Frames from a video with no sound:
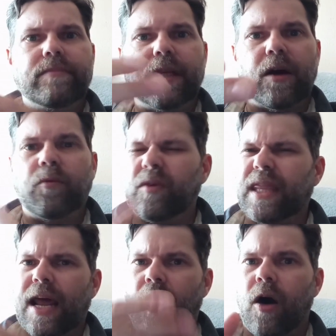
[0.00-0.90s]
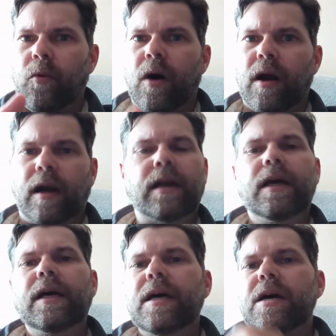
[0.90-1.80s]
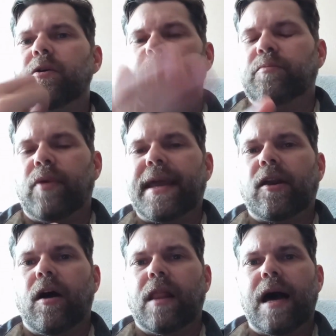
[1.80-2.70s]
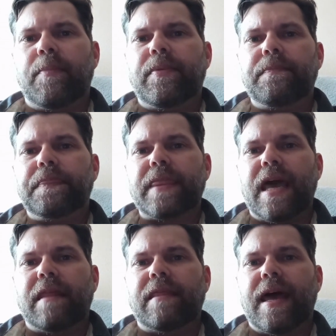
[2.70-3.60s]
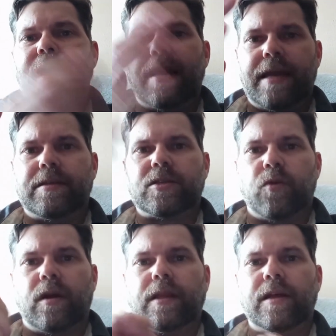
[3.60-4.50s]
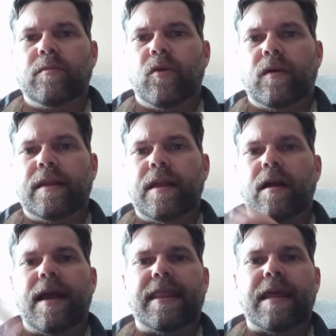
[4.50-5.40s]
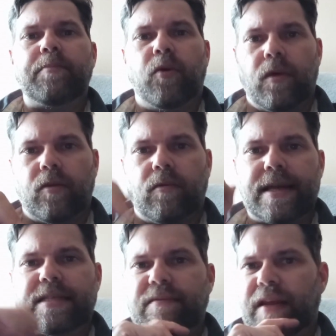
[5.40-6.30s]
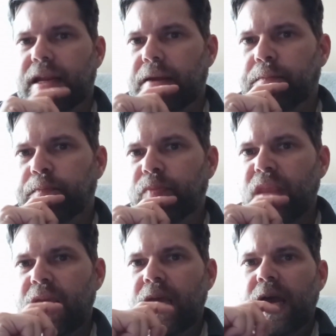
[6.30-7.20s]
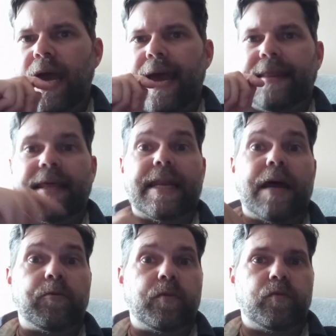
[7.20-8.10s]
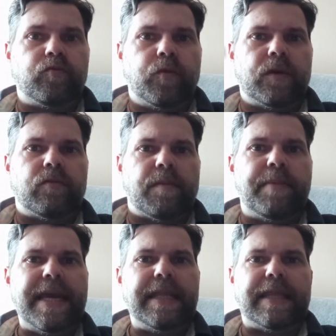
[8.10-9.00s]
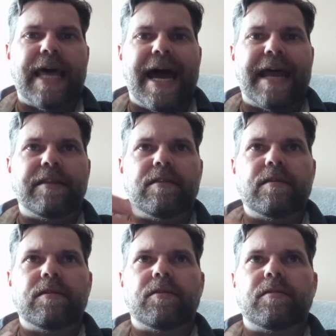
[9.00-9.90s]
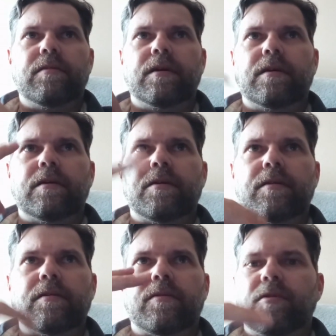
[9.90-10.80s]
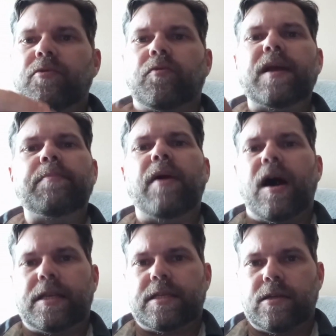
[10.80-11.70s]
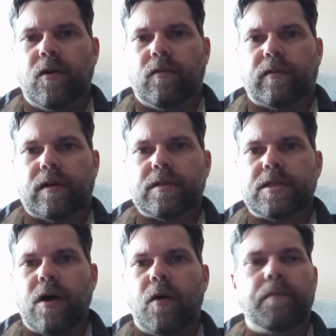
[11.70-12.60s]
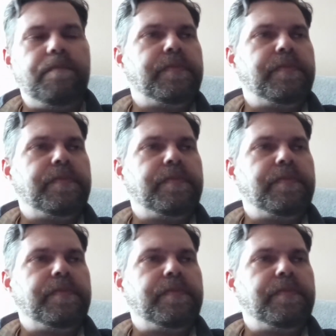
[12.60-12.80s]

with that hot water. It would break it all up, and then I'd squirt a little more in there and then pour the rest of it in. And then I would repeat that 3 pots over. So